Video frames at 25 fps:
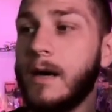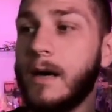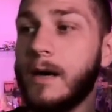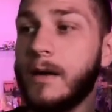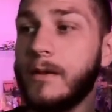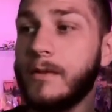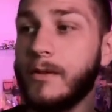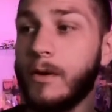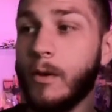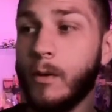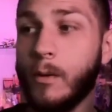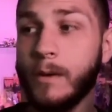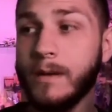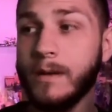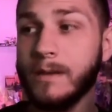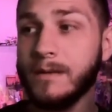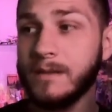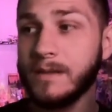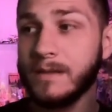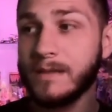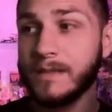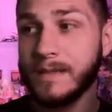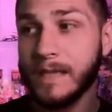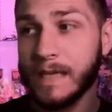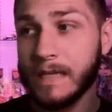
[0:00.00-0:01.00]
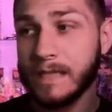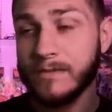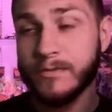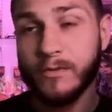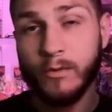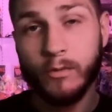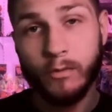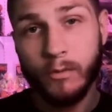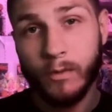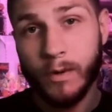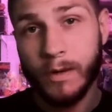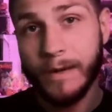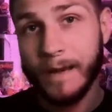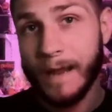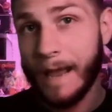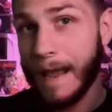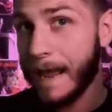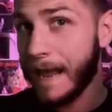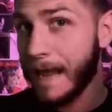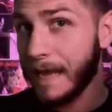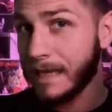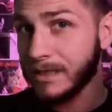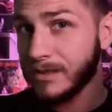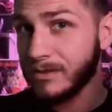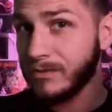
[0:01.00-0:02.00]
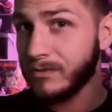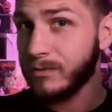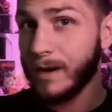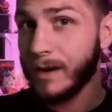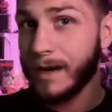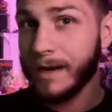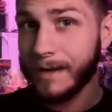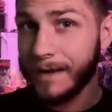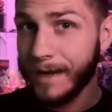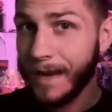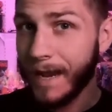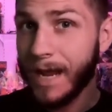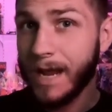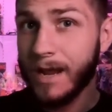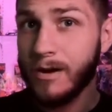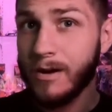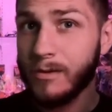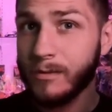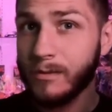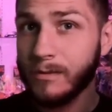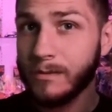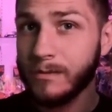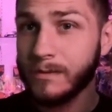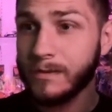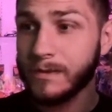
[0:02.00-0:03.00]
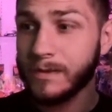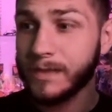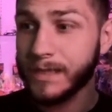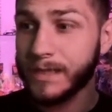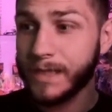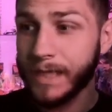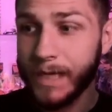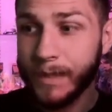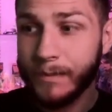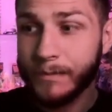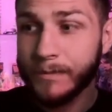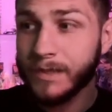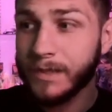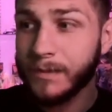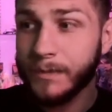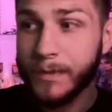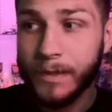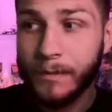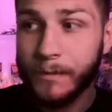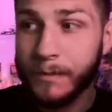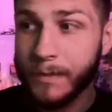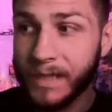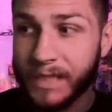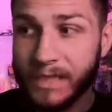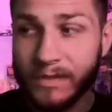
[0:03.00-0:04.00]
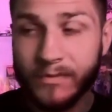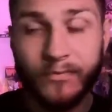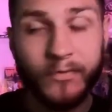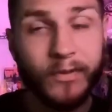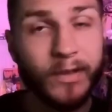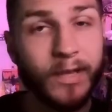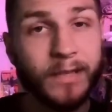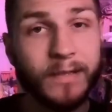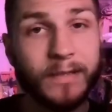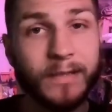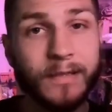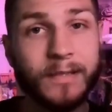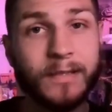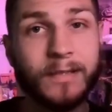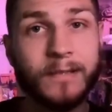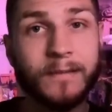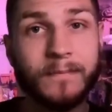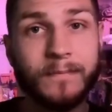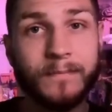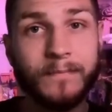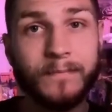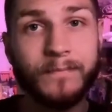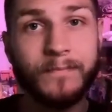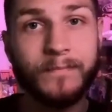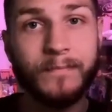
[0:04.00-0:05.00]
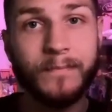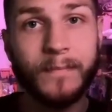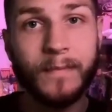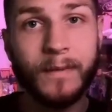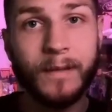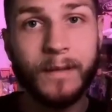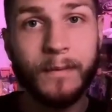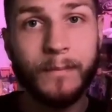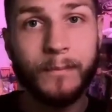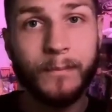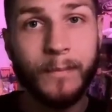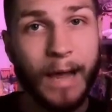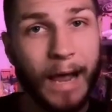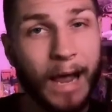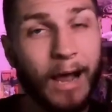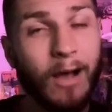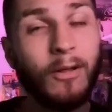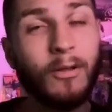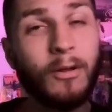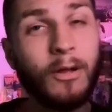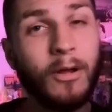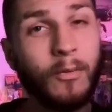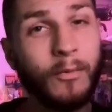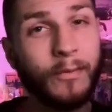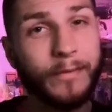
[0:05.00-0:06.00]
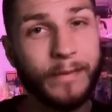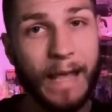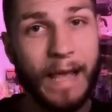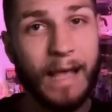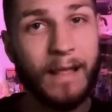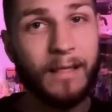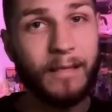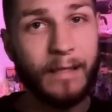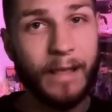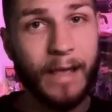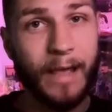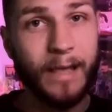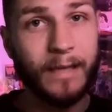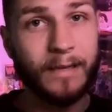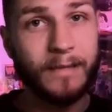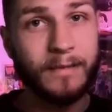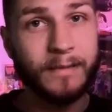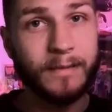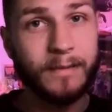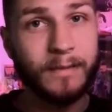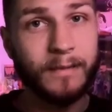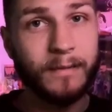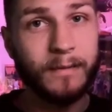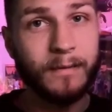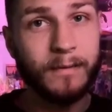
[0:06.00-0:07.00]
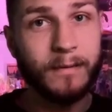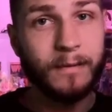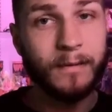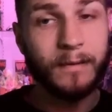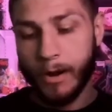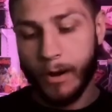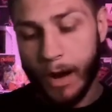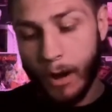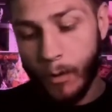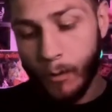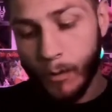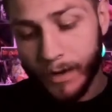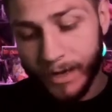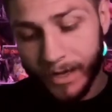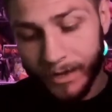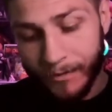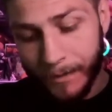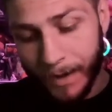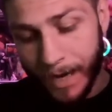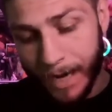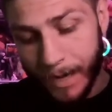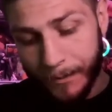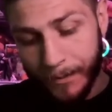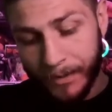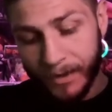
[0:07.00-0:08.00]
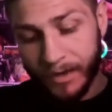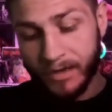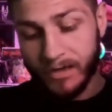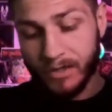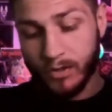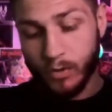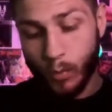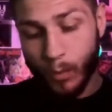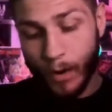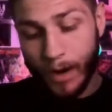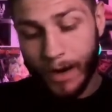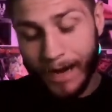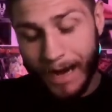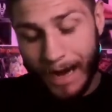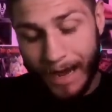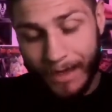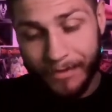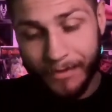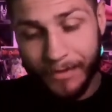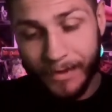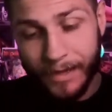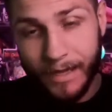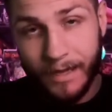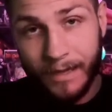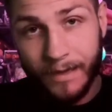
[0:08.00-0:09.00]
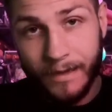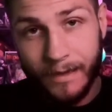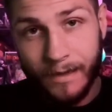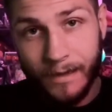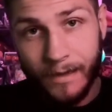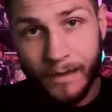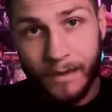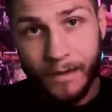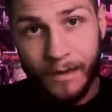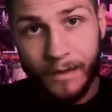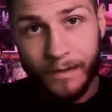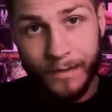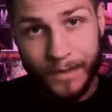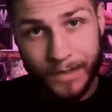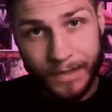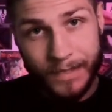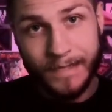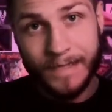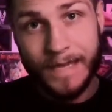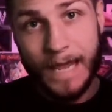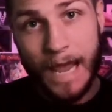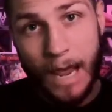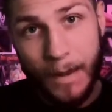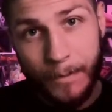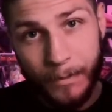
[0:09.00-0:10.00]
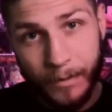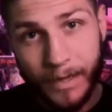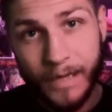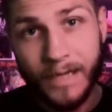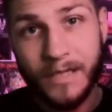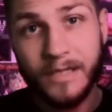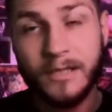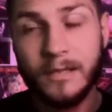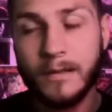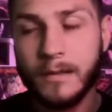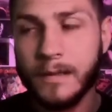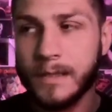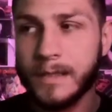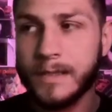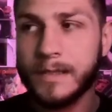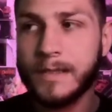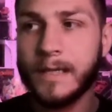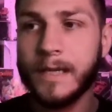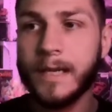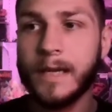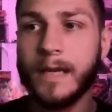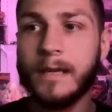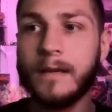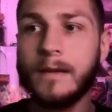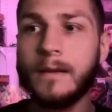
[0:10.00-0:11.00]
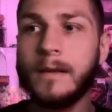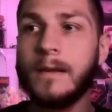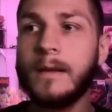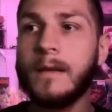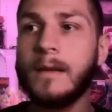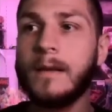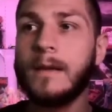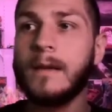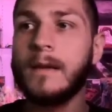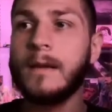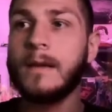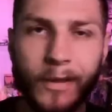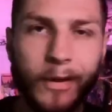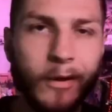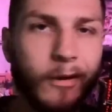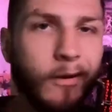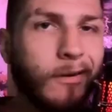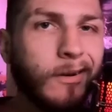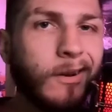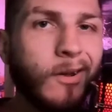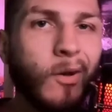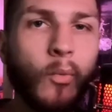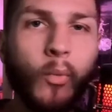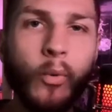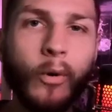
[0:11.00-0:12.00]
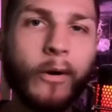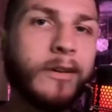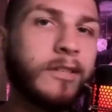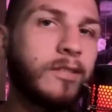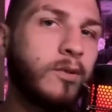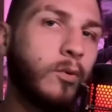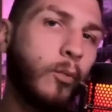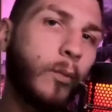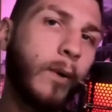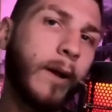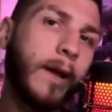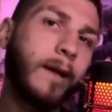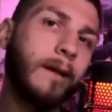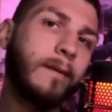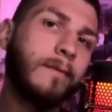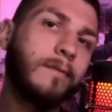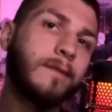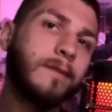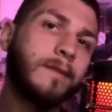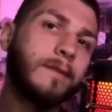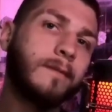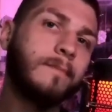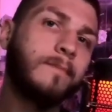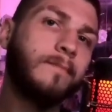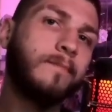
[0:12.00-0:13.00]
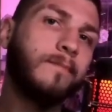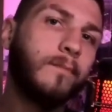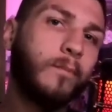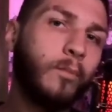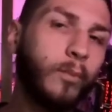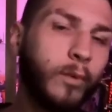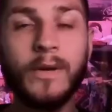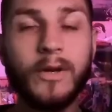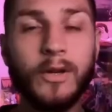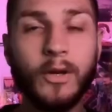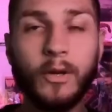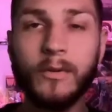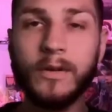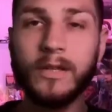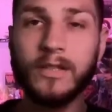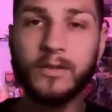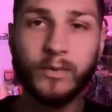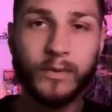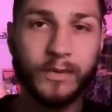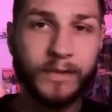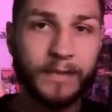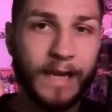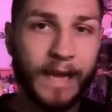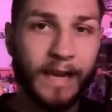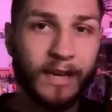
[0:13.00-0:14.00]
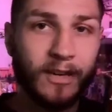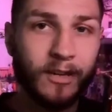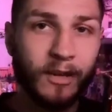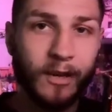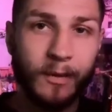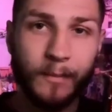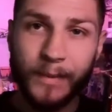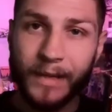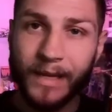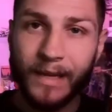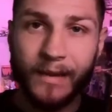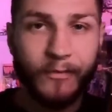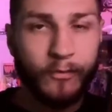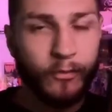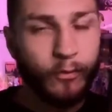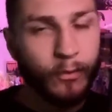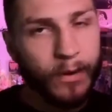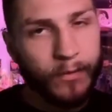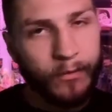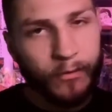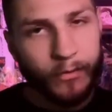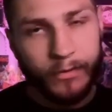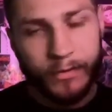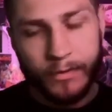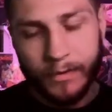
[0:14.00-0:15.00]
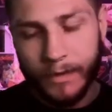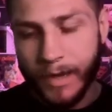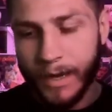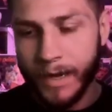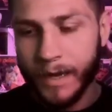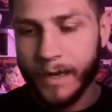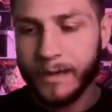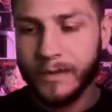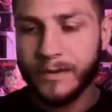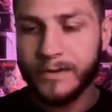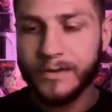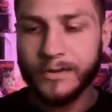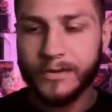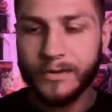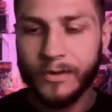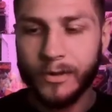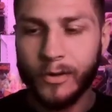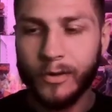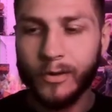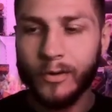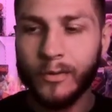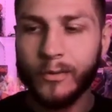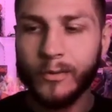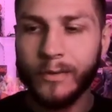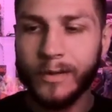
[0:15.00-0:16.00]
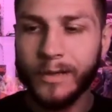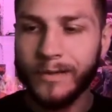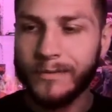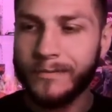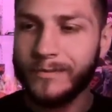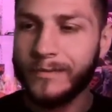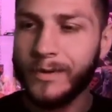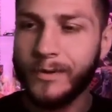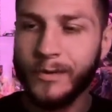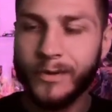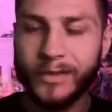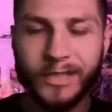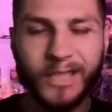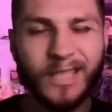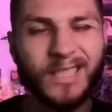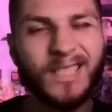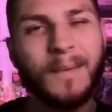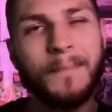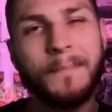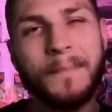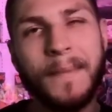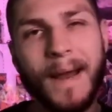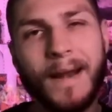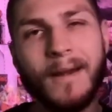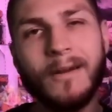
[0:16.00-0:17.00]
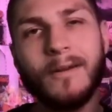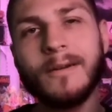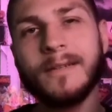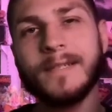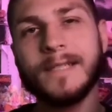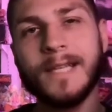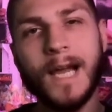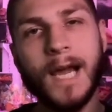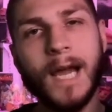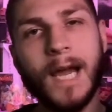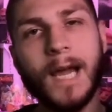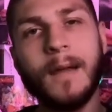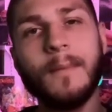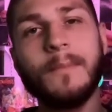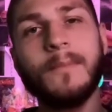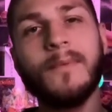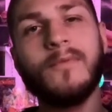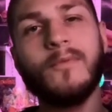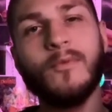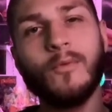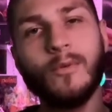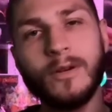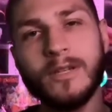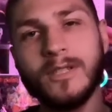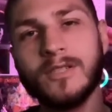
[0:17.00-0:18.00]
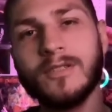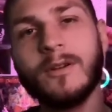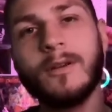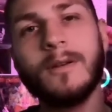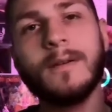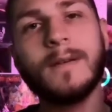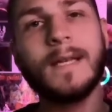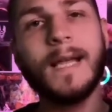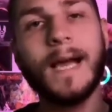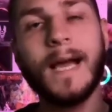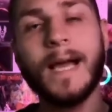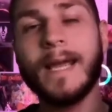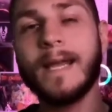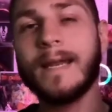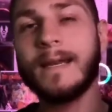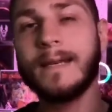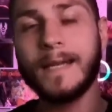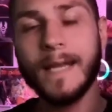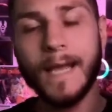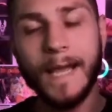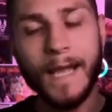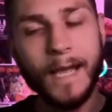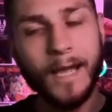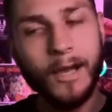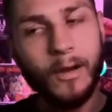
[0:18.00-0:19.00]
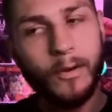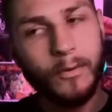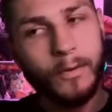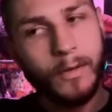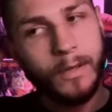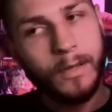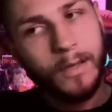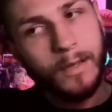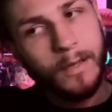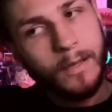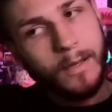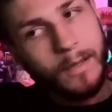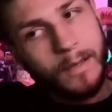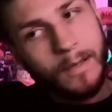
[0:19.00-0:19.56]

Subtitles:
The only successful one as of right now seems to be Misfits. But how long would that last? Now, I want to give my opinions of why I think this is happening to the scene. The internet works in waves. We knew this was not going to be a forever thing, so it was just a matter of time before it started dying down.